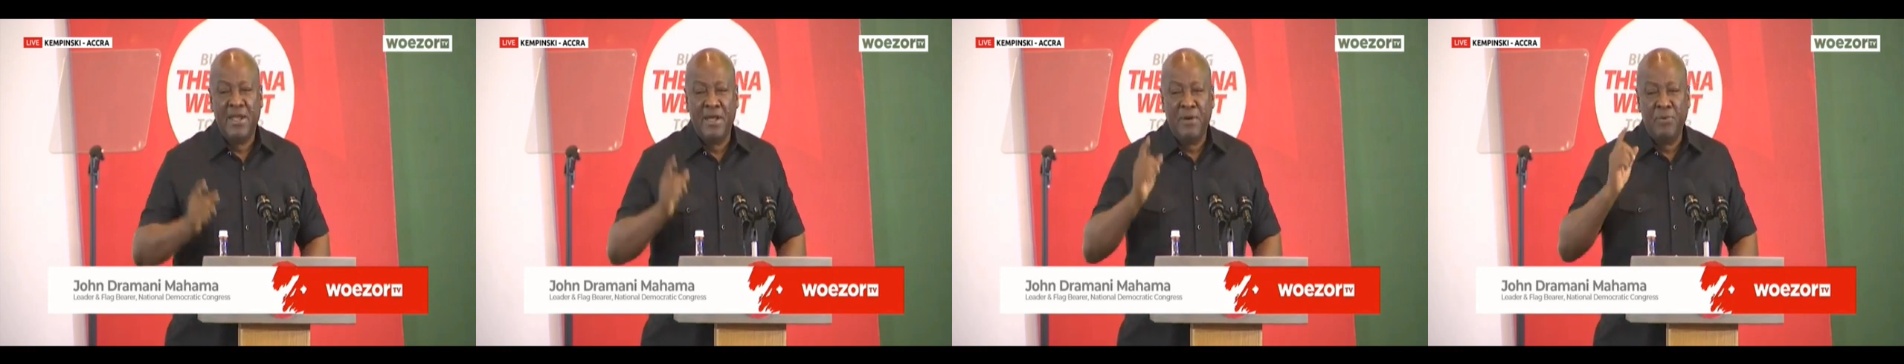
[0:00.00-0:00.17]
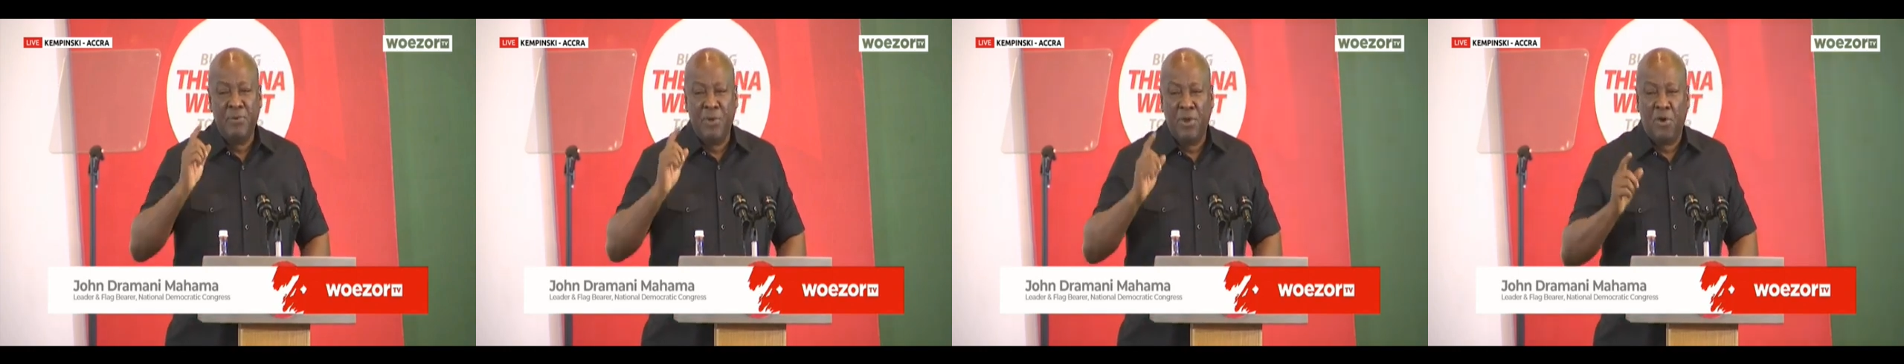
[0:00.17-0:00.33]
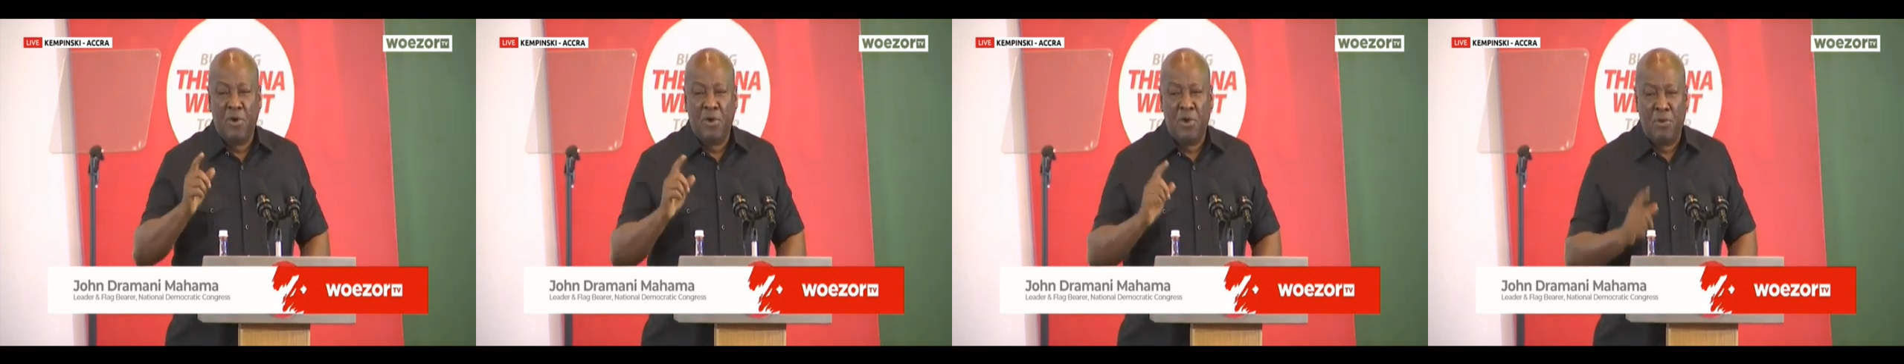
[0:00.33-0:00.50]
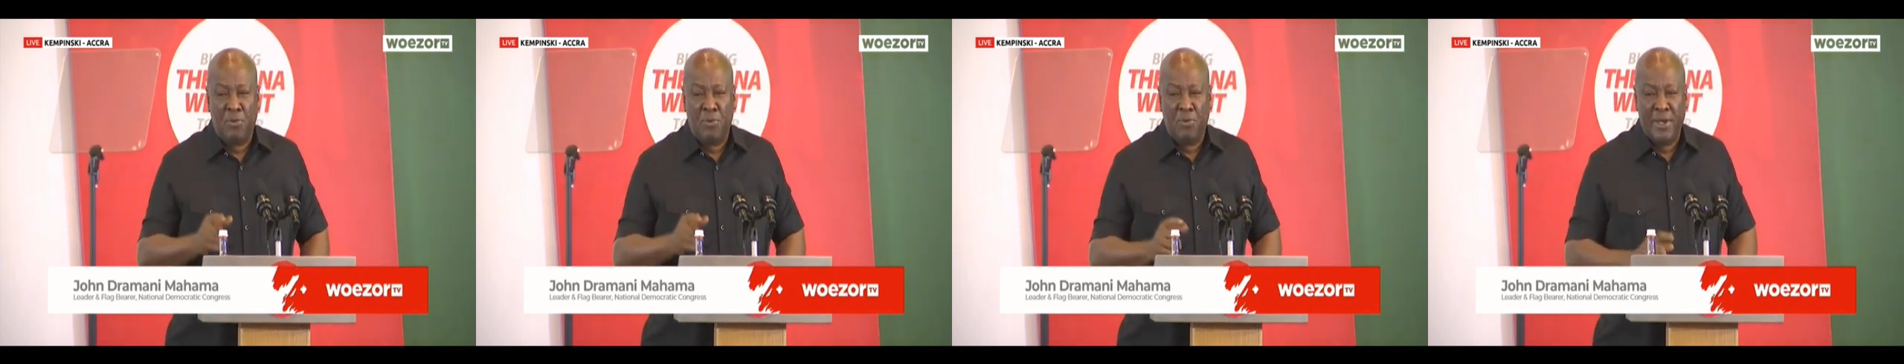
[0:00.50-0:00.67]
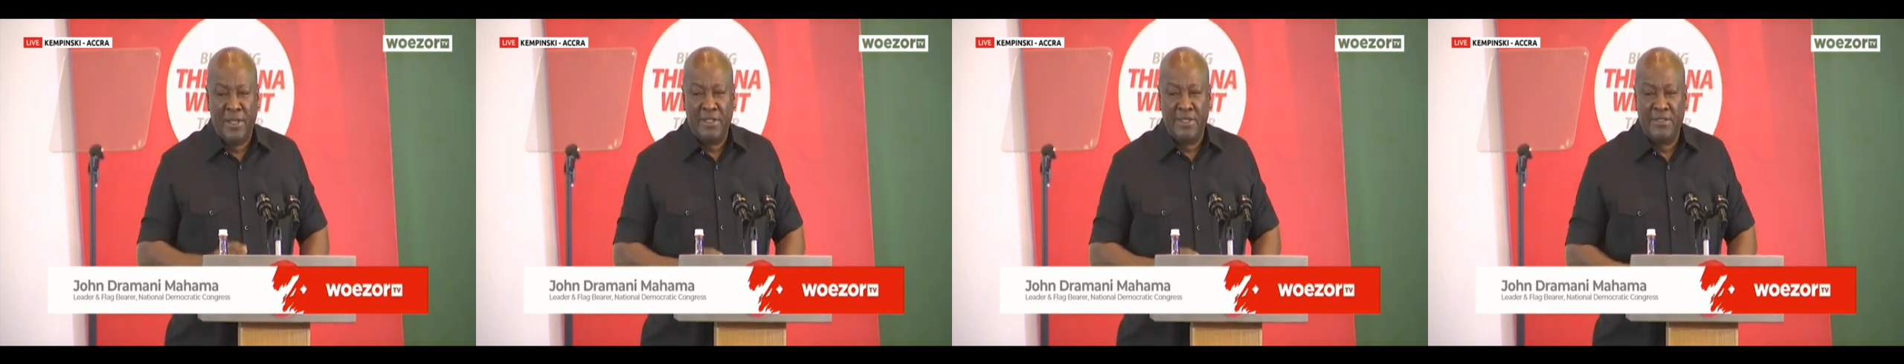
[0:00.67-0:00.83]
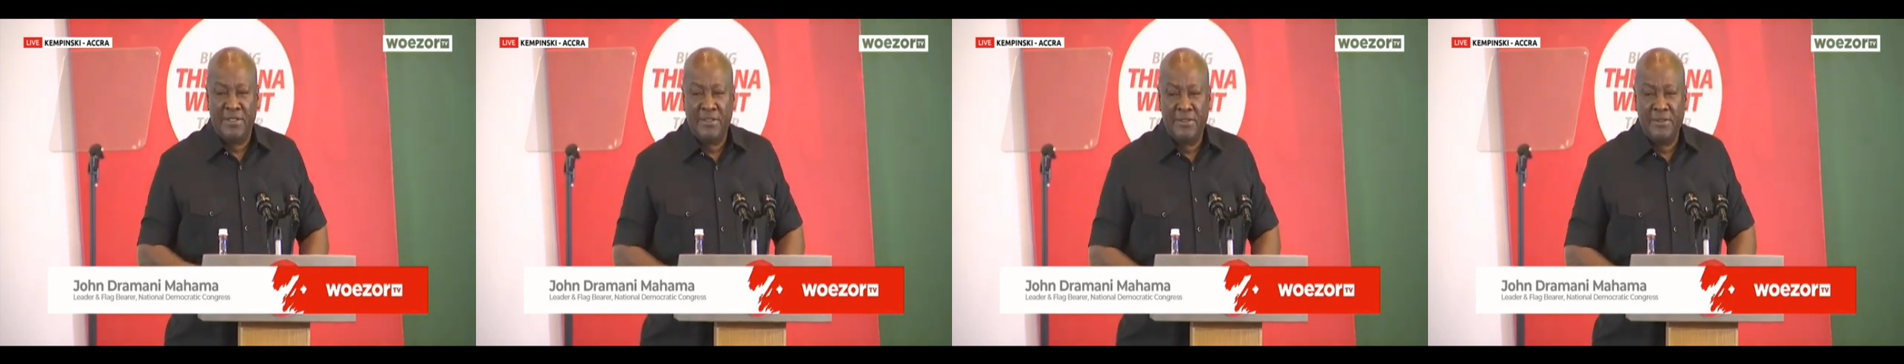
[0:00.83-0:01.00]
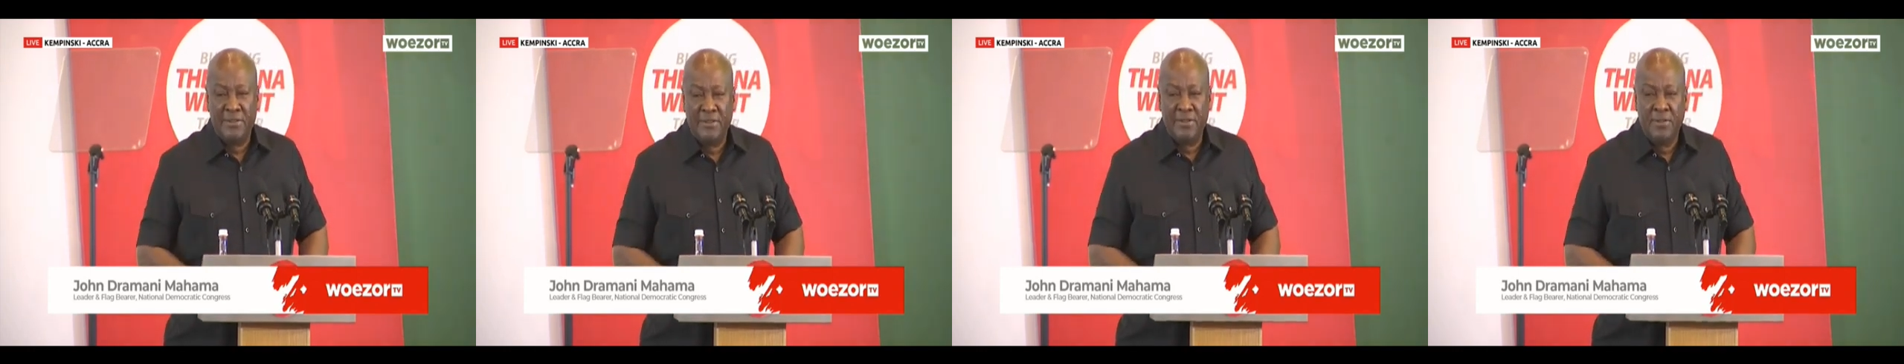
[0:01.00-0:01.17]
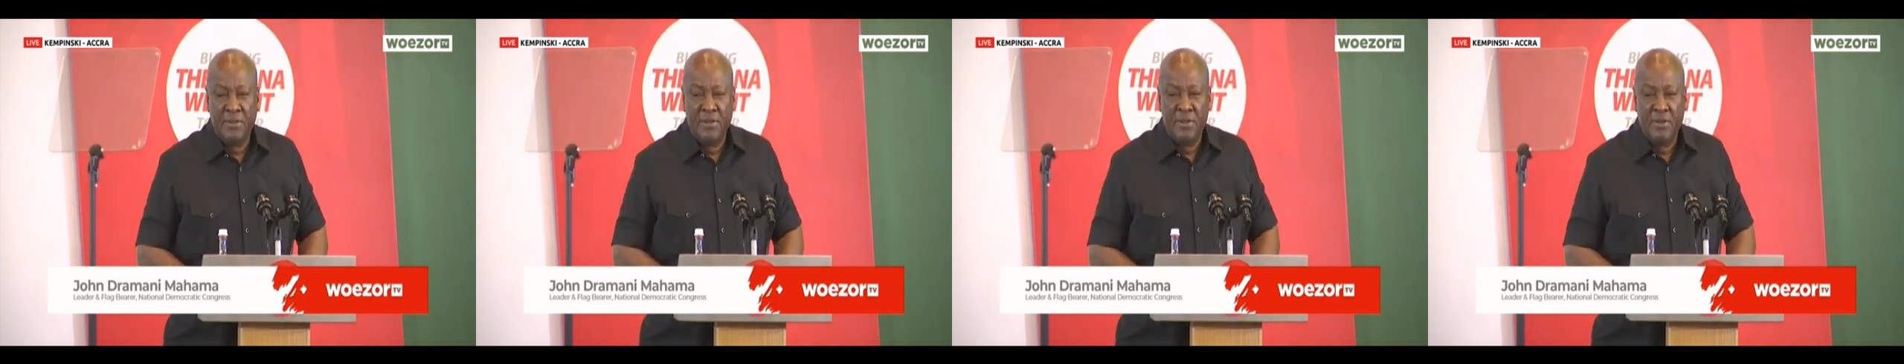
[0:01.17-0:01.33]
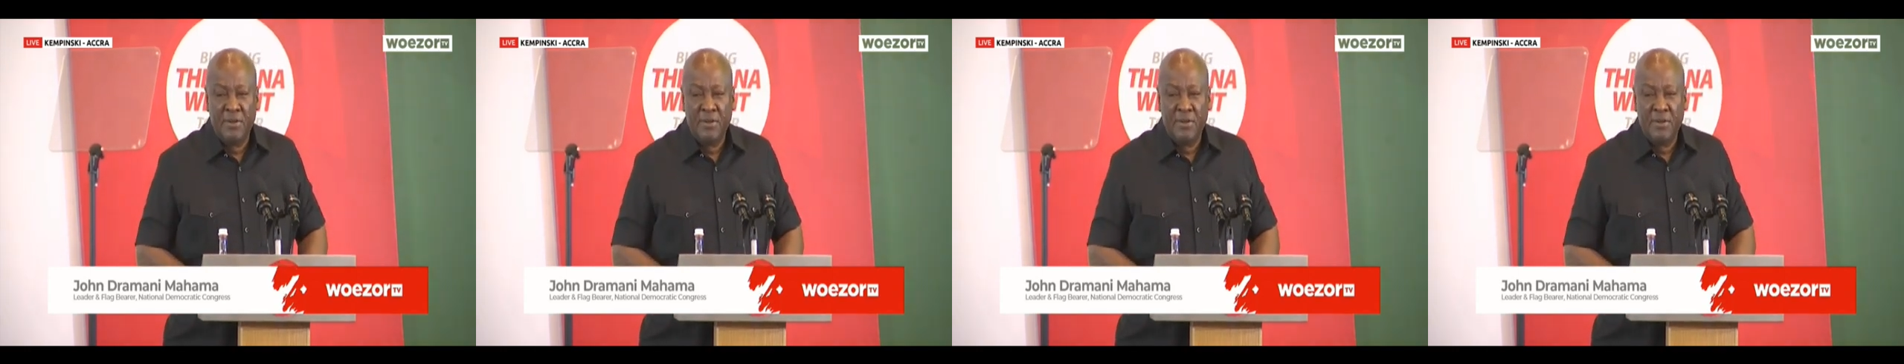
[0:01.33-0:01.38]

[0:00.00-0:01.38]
Ghana we all want,